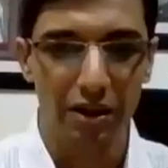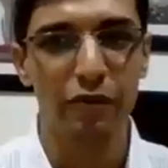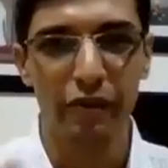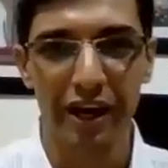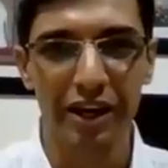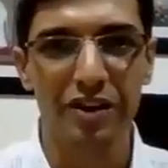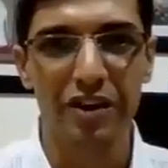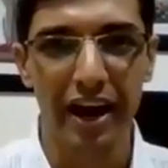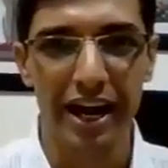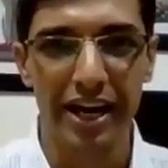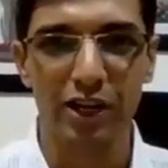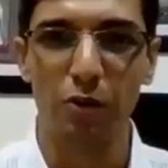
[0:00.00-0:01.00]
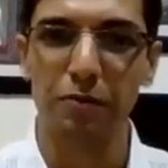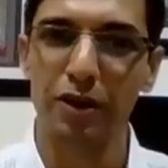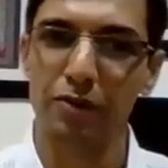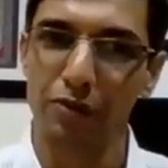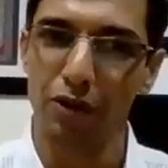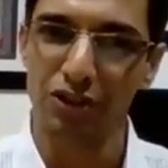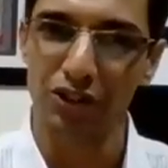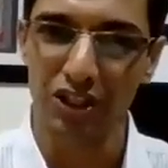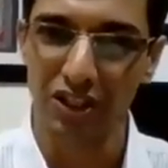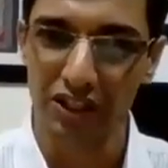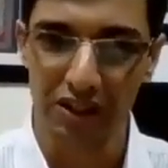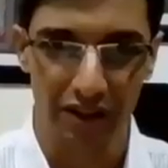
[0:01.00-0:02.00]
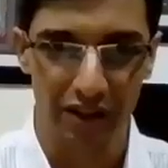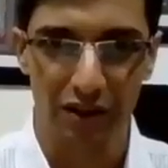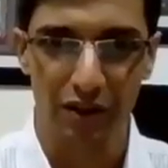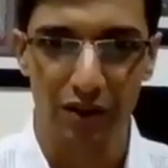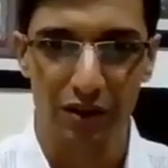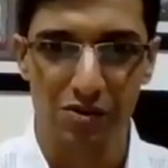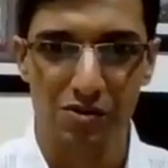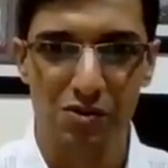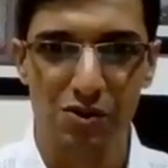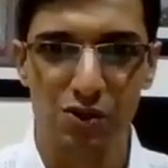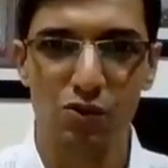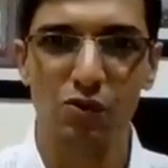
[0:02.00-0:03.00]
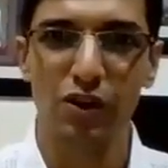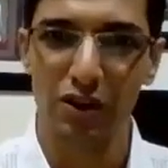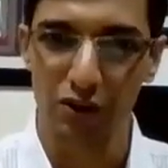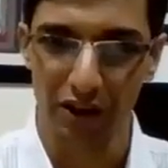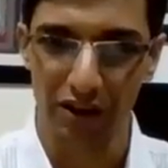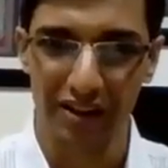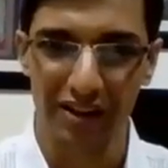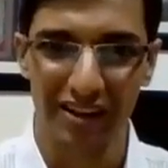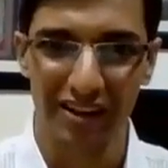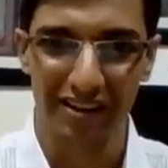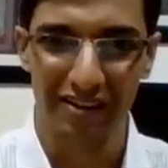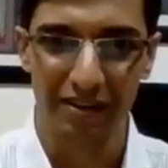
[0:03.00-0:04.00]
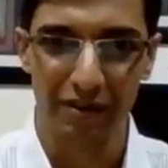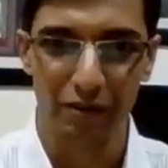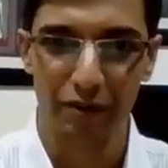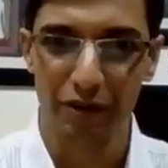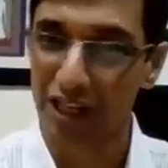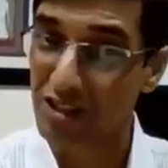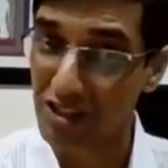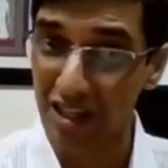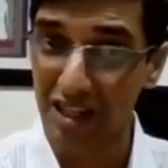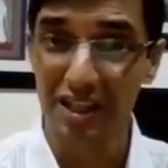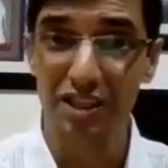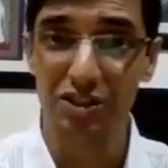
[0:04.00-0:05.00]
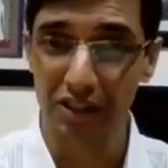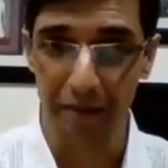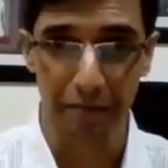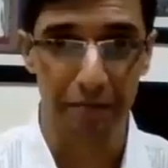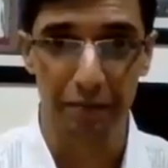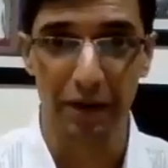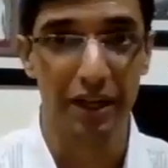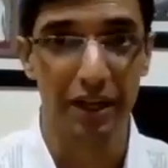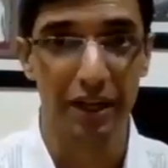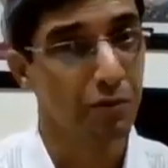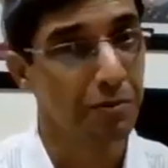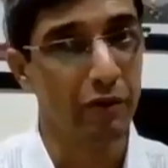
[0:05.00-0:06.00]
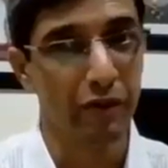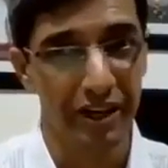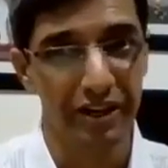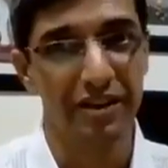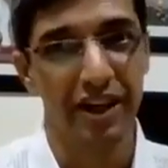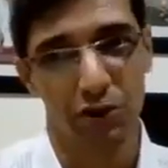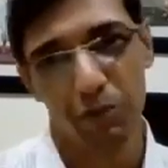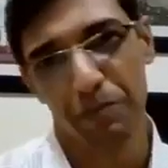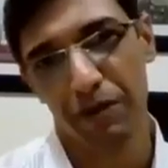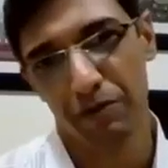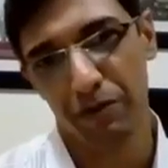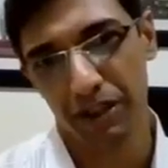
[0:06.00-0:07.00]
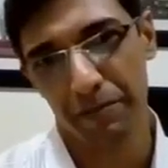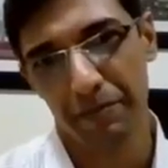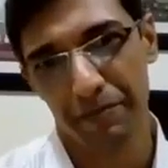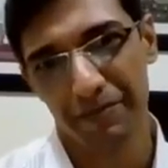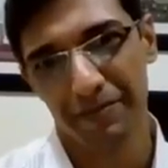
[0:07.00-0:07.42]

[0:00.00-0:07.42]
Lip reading: very dry topic for children to work on. We can still teach them, but it would be a very dry topic for them.